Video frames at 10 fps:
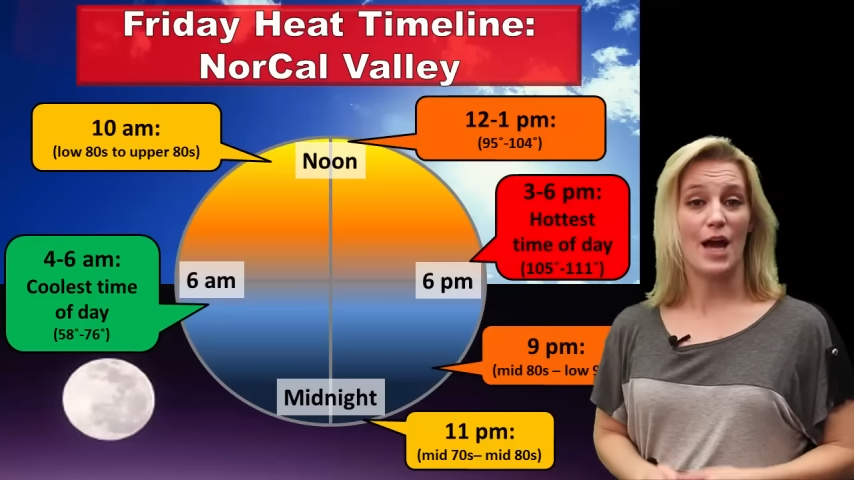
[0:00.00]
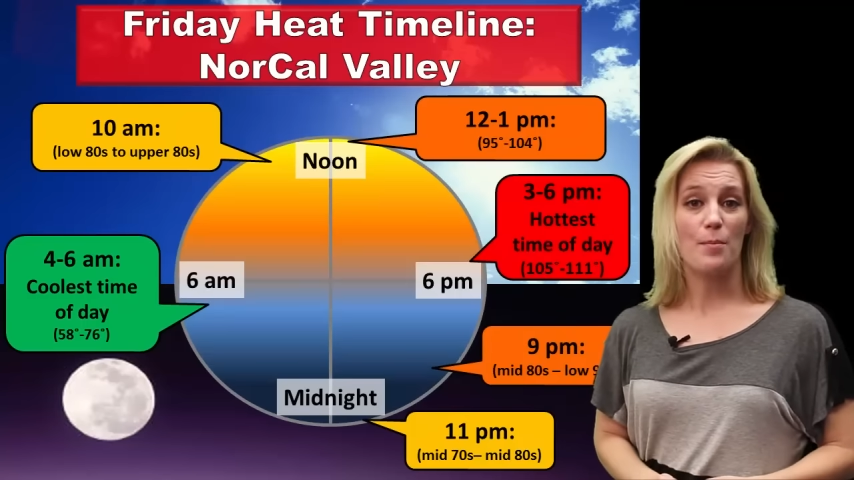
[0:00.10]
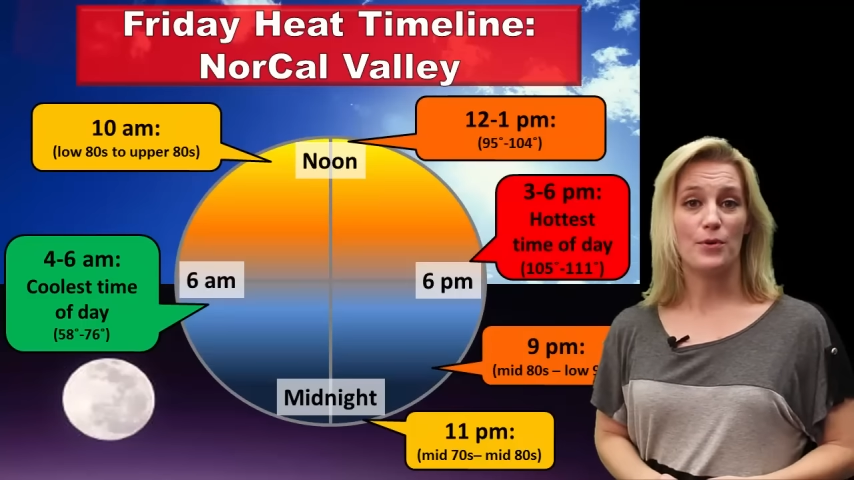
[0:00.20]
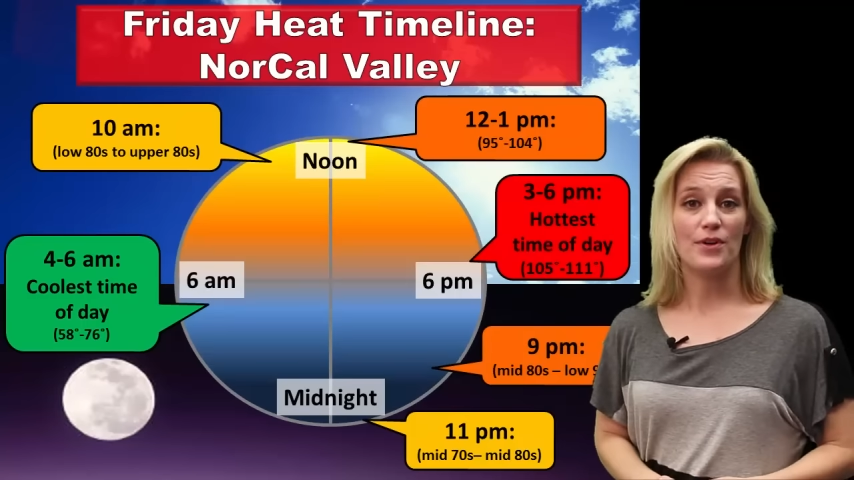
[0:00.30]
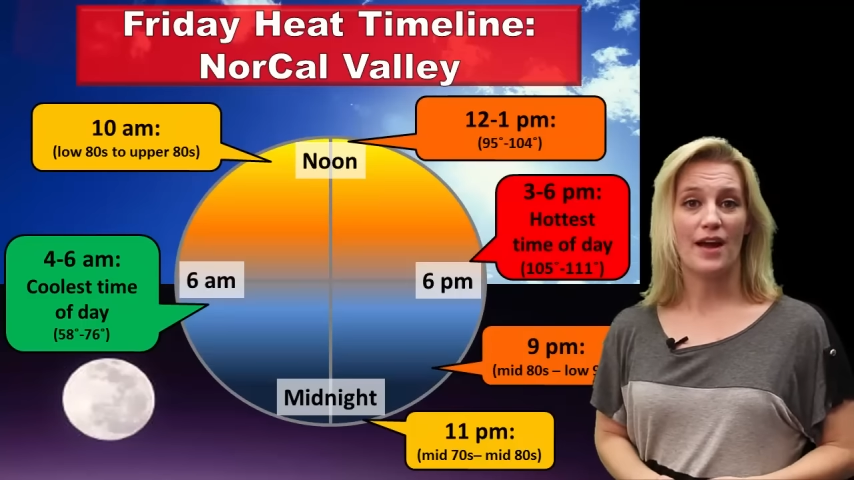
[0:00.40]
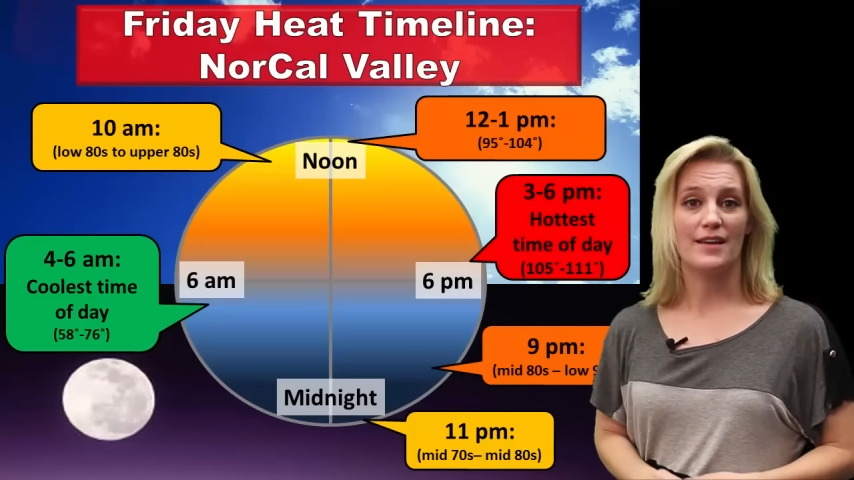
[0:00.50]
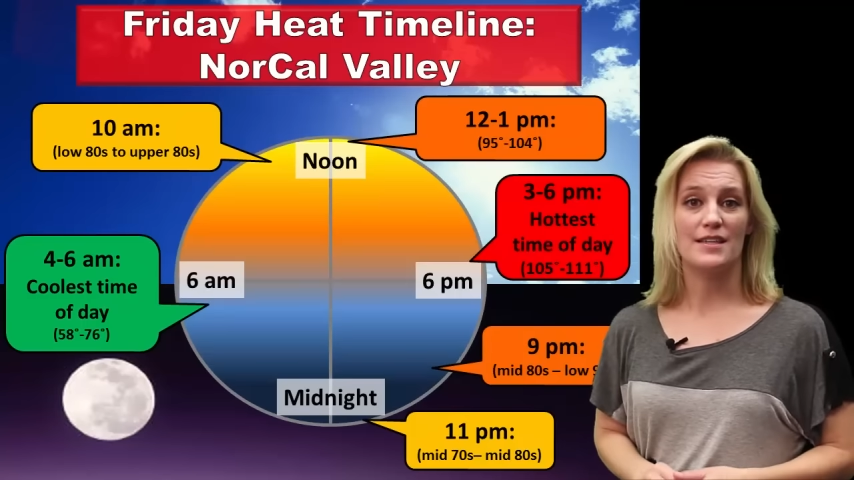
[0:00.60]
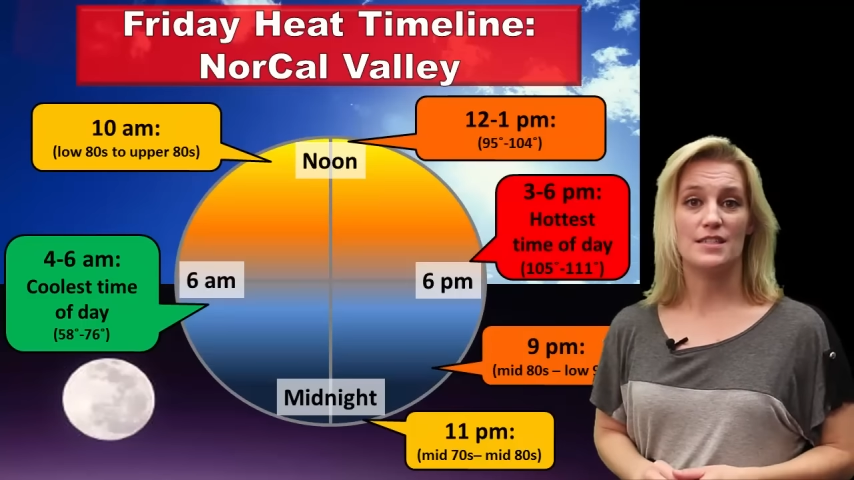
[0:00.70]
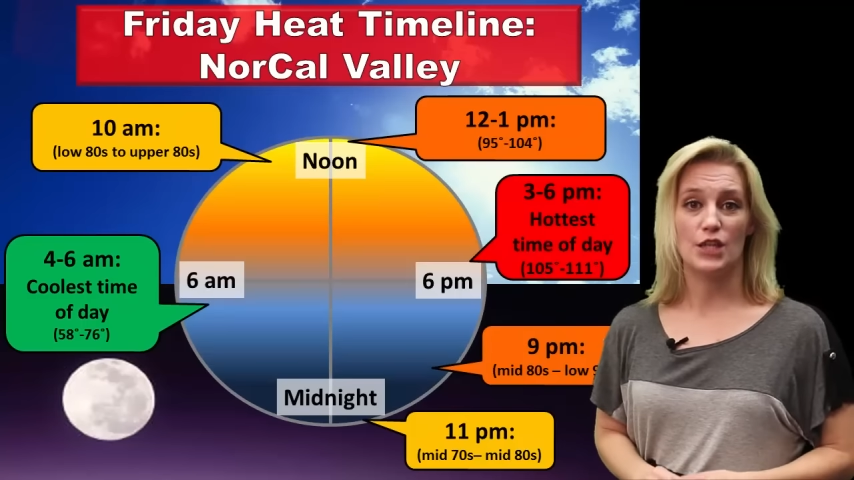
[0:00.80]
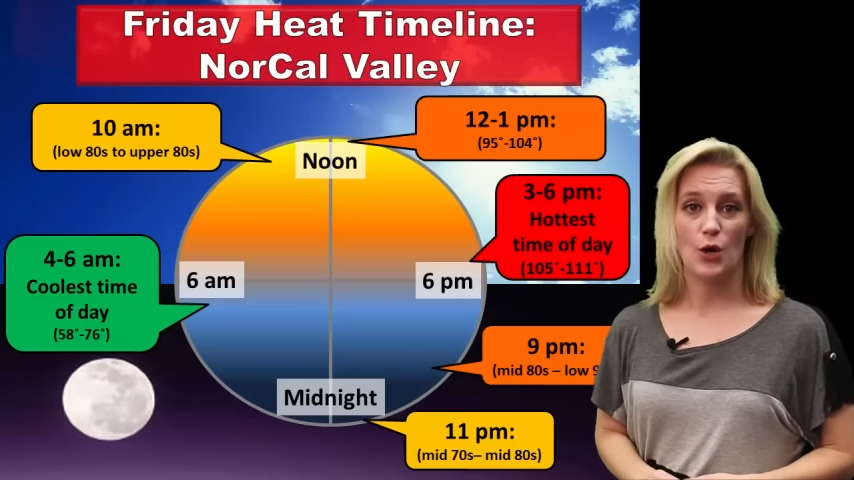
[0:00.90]
upper
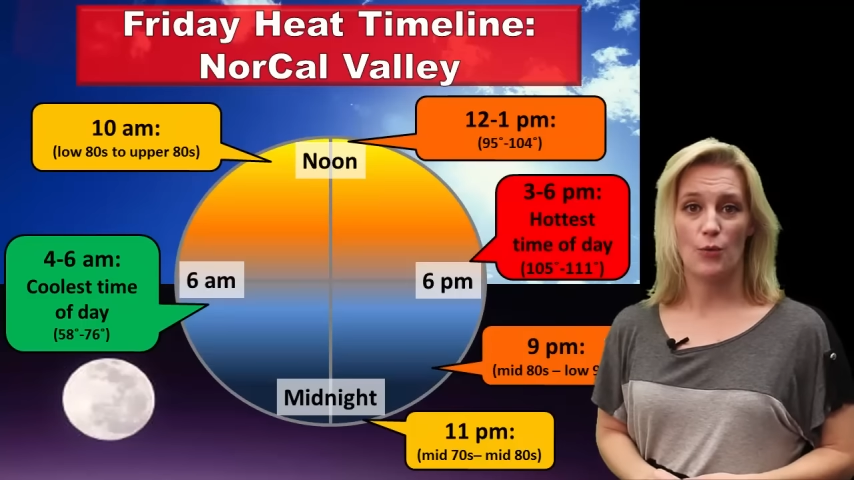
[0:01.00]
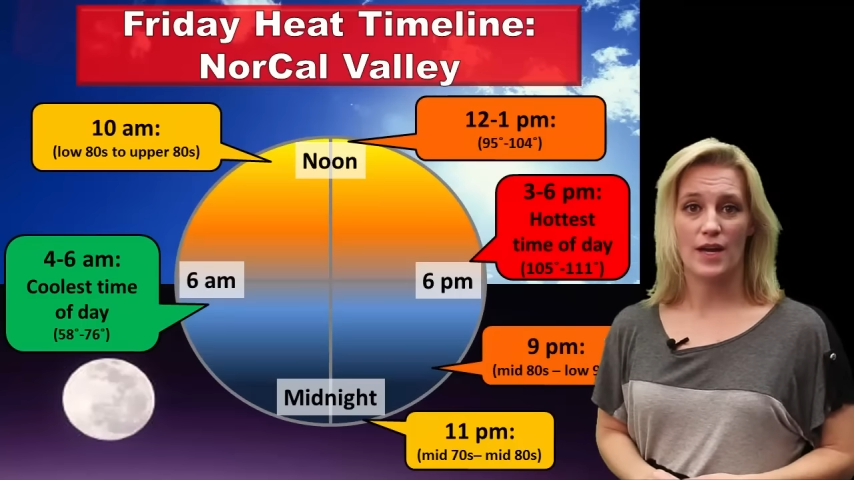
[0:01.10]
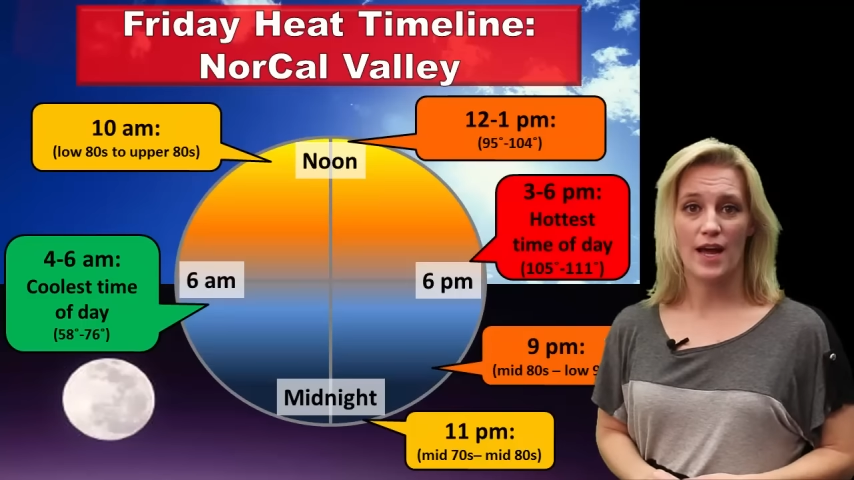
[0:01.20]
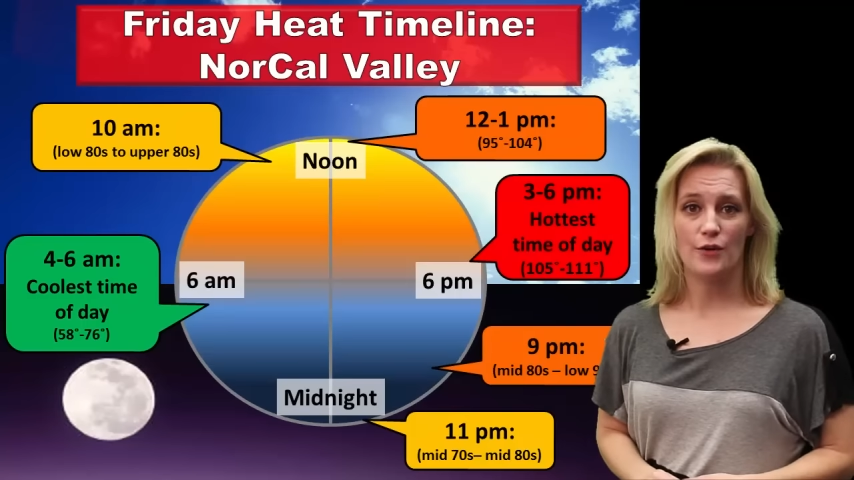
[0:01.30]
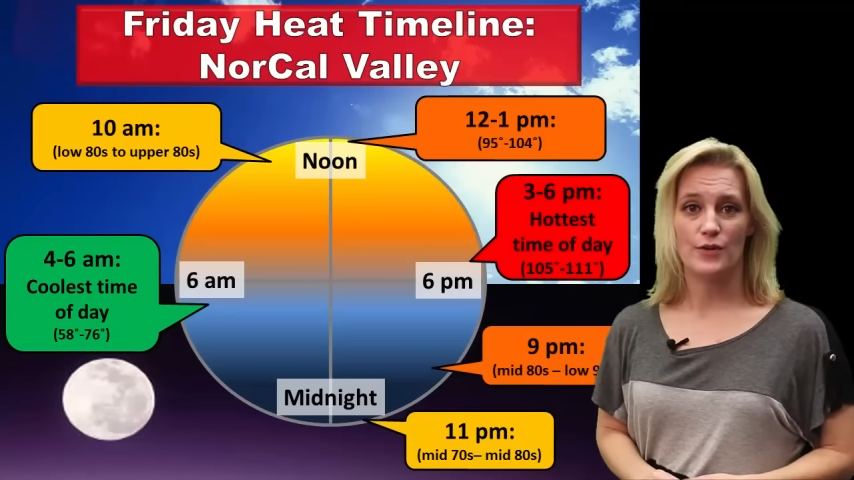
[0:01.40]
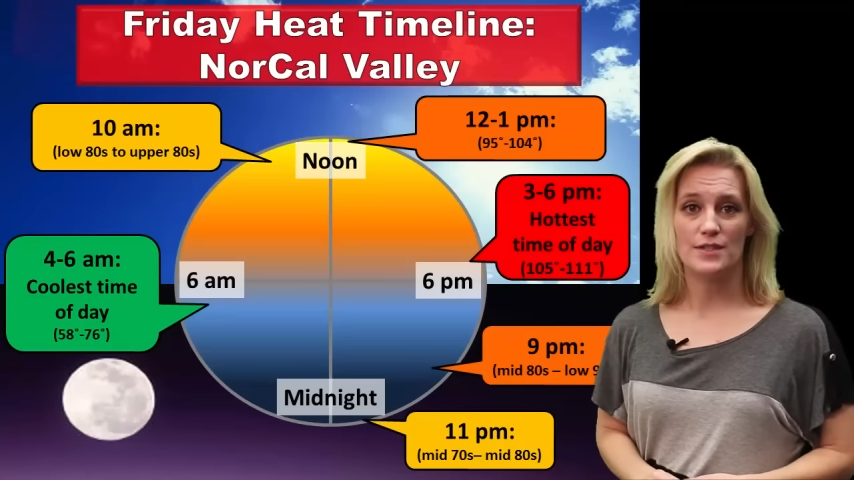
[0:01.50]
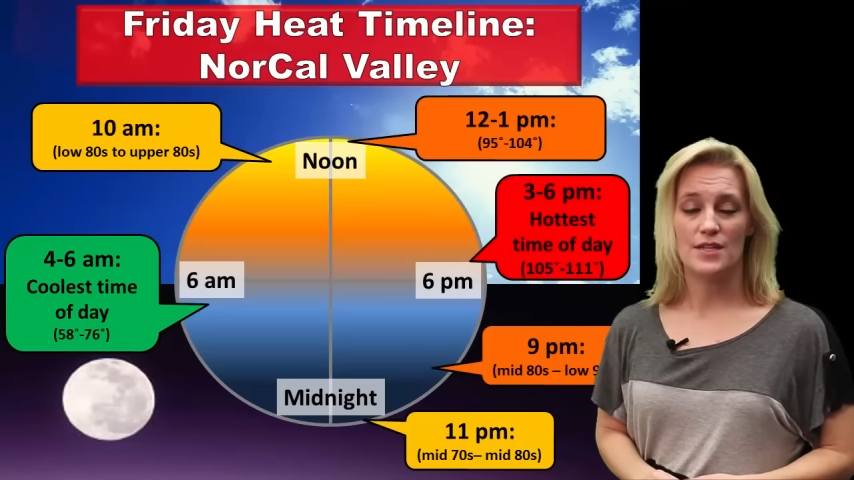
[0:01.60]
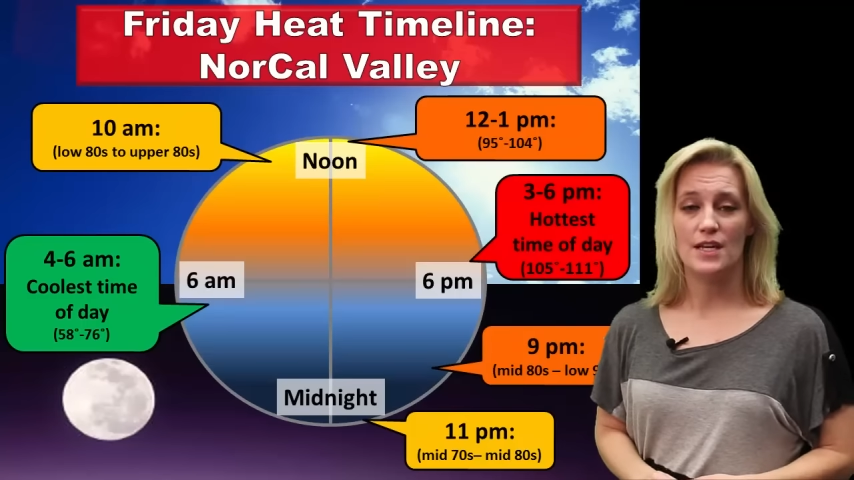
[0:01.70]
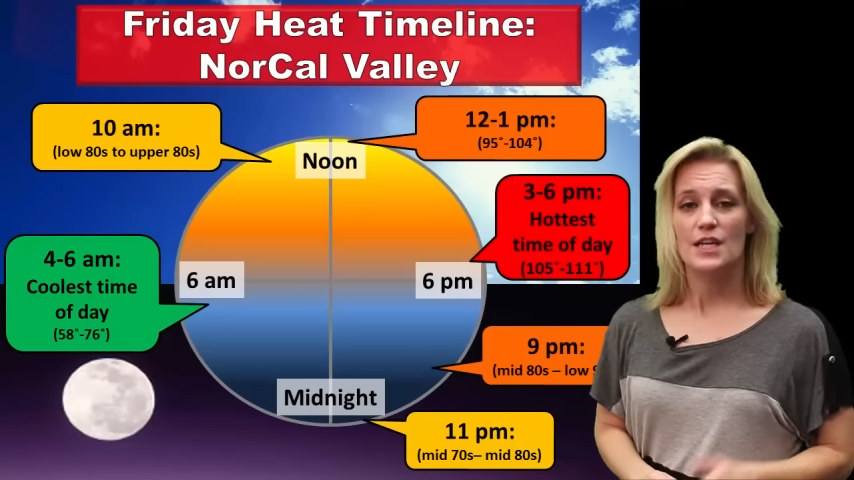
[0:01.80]
90s, low 100s.